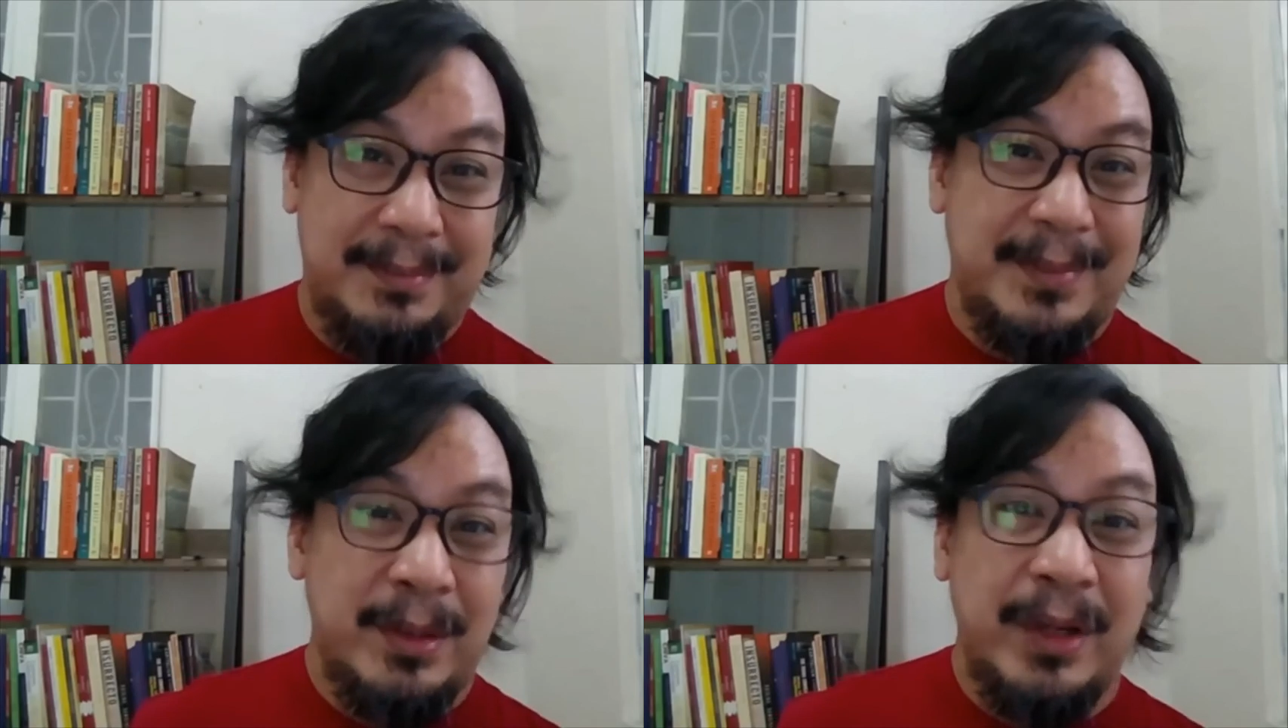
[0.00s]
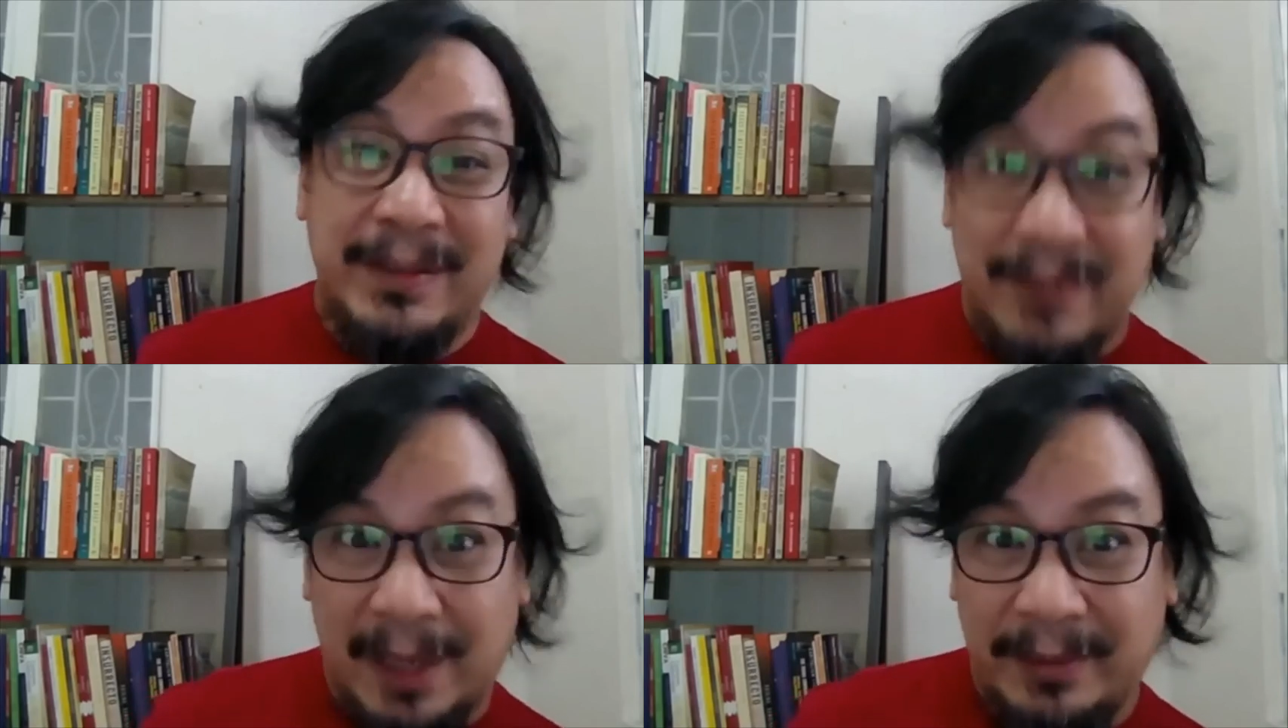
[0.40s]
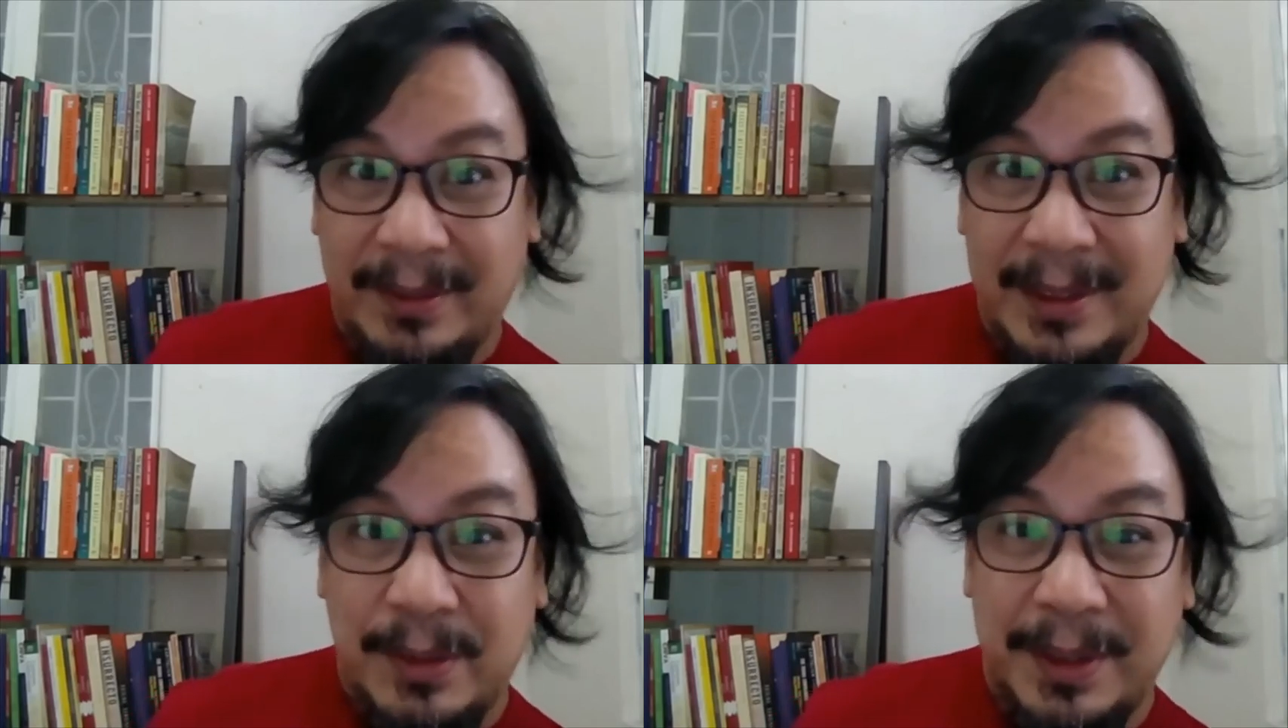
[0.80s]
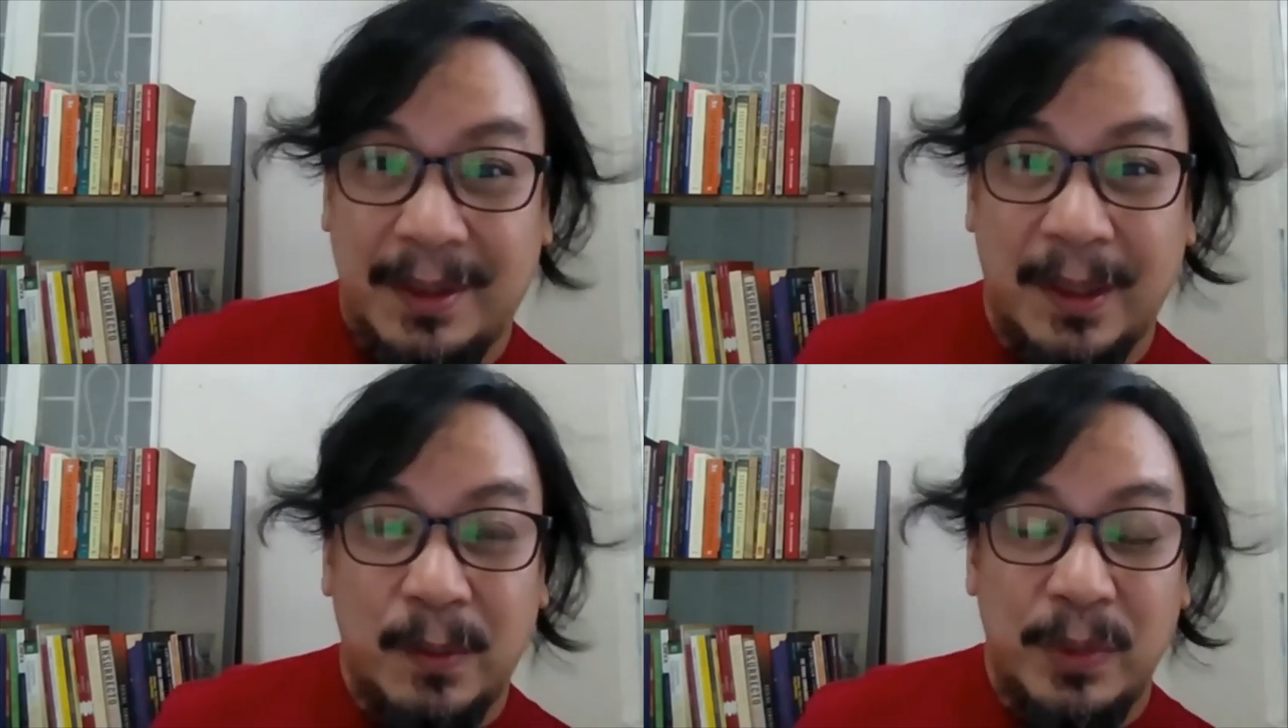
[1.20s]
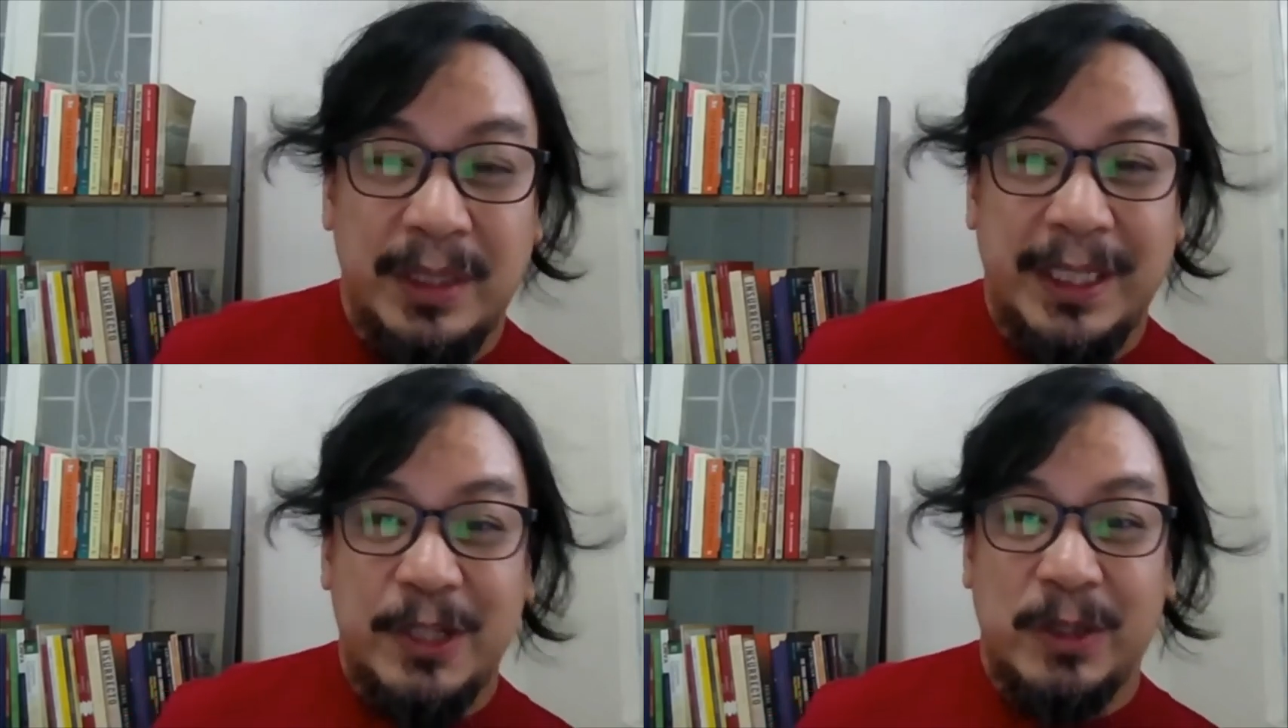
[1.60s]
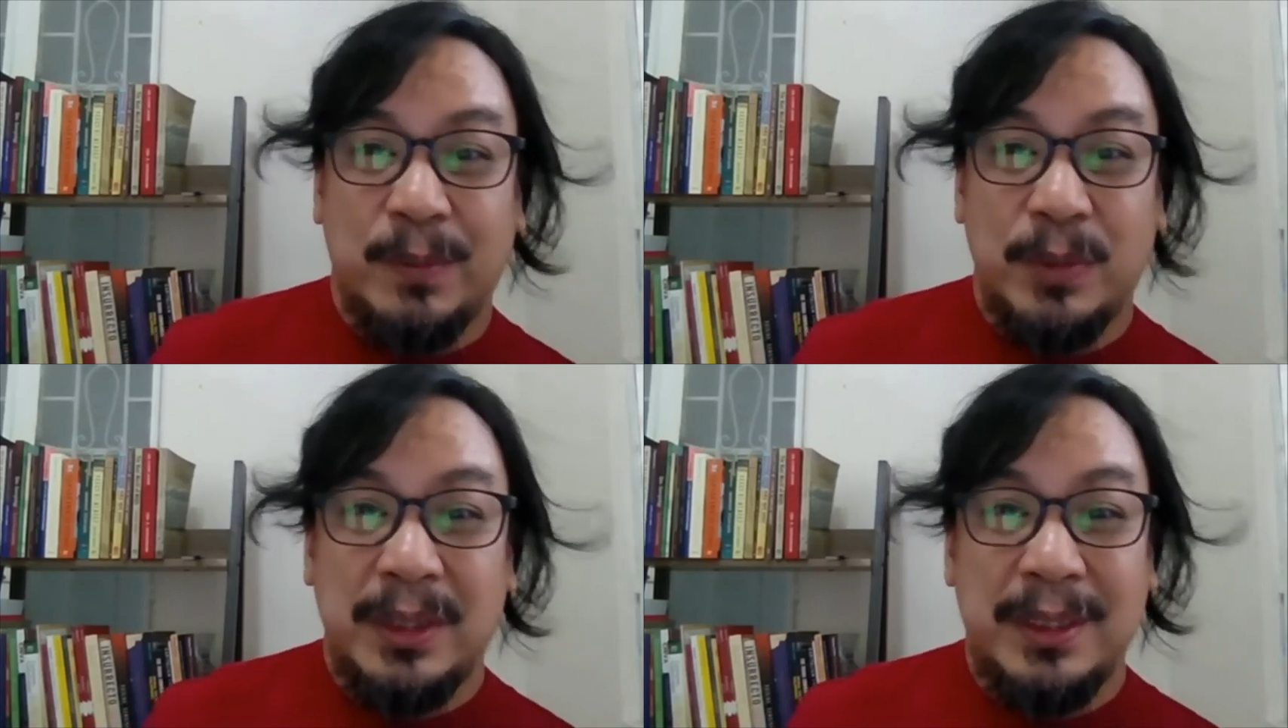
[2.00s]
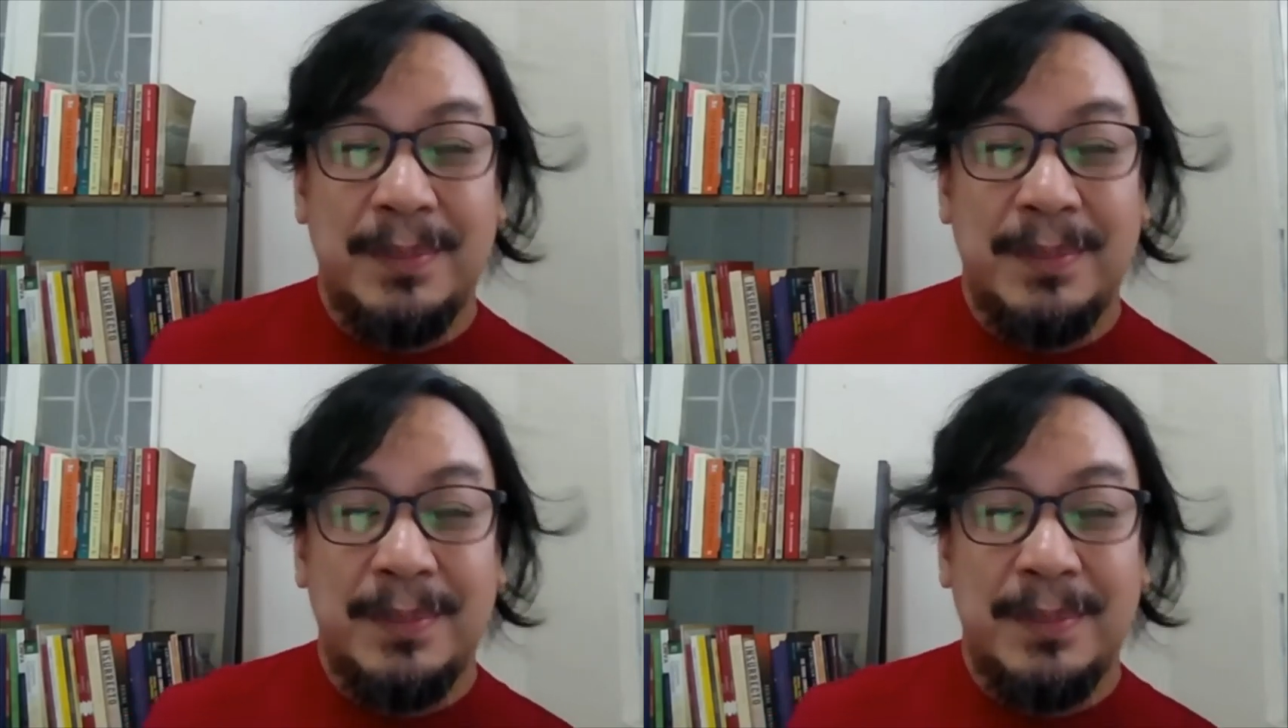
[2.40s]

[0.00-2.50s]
involved in this critical communication community,